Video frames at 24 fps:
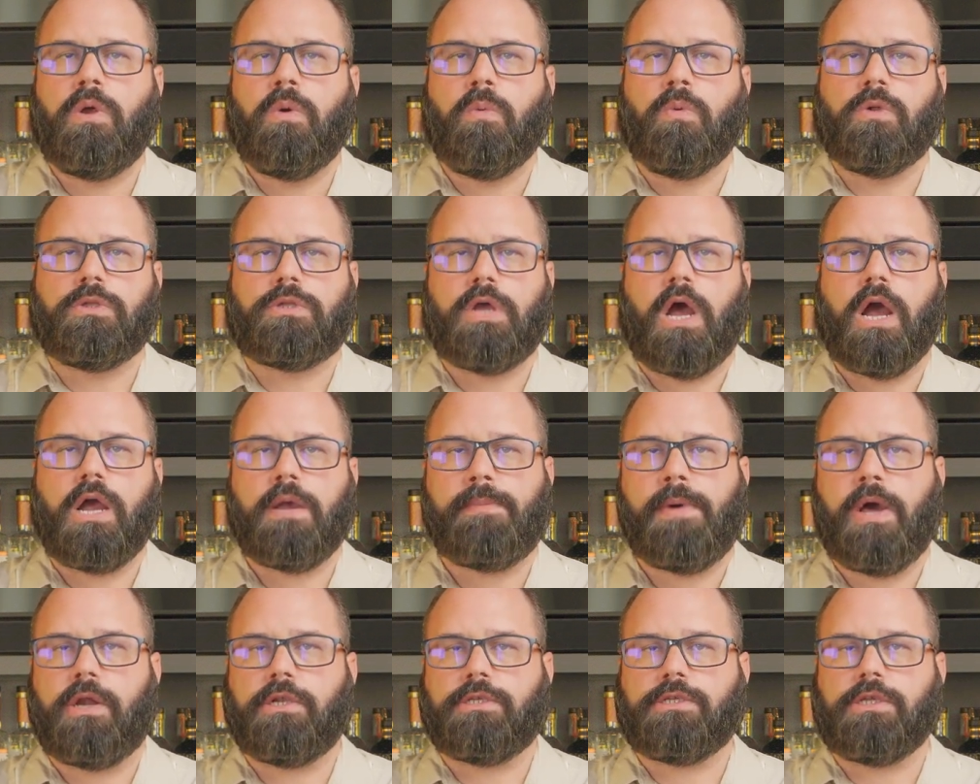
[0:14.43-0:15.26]
We'll talk
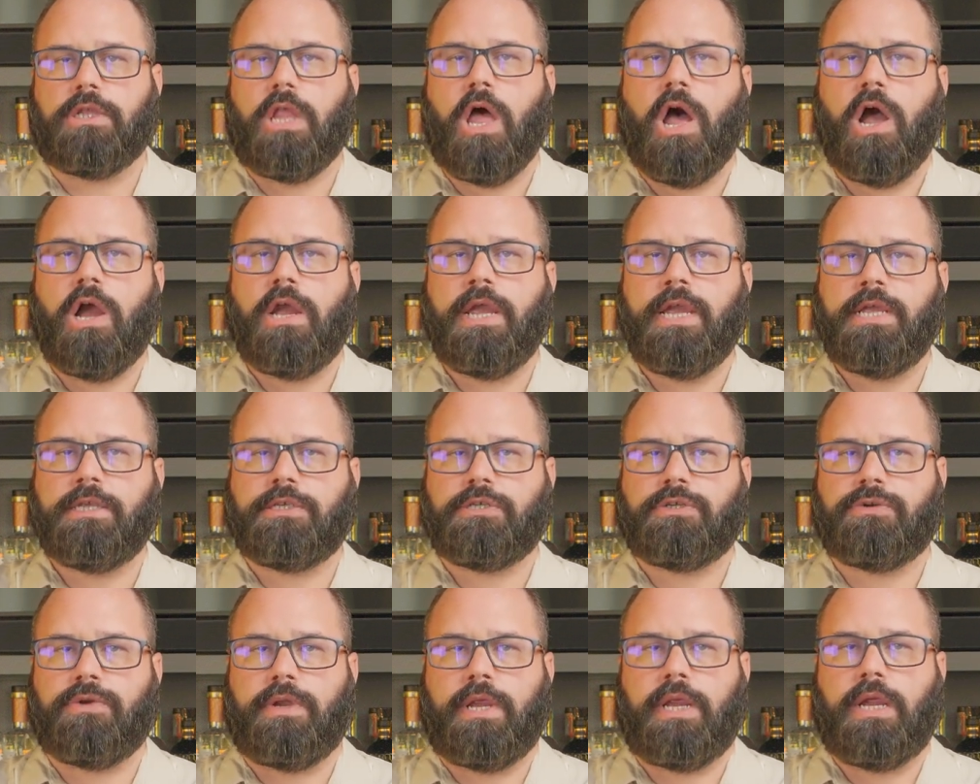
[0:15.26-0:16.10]
about its long
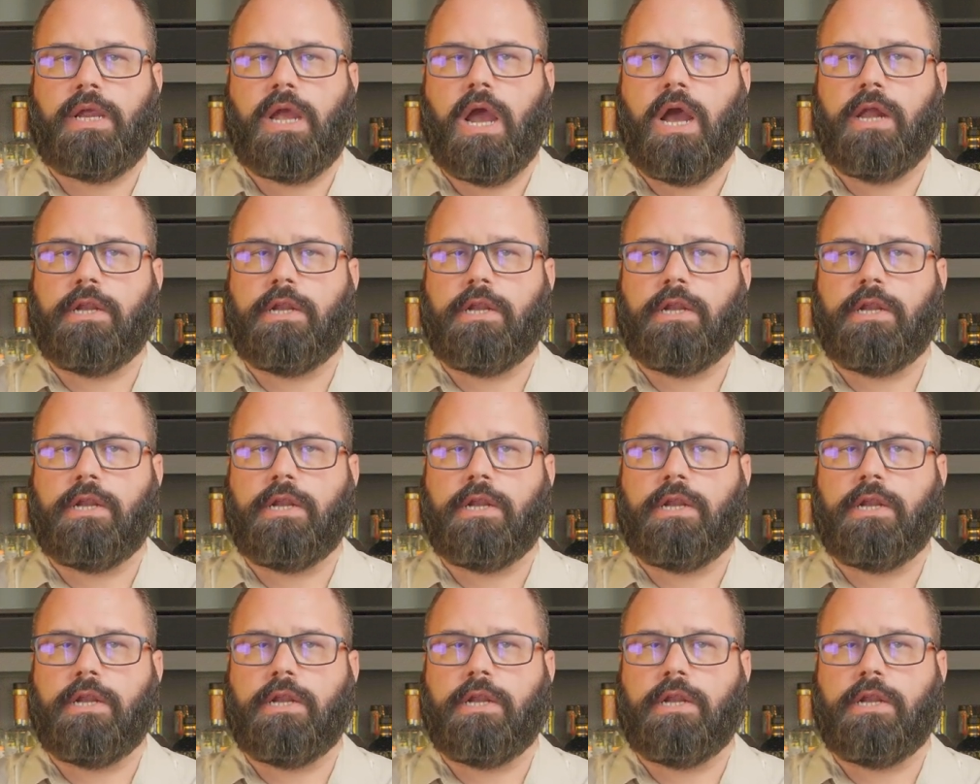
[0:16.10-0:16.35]
history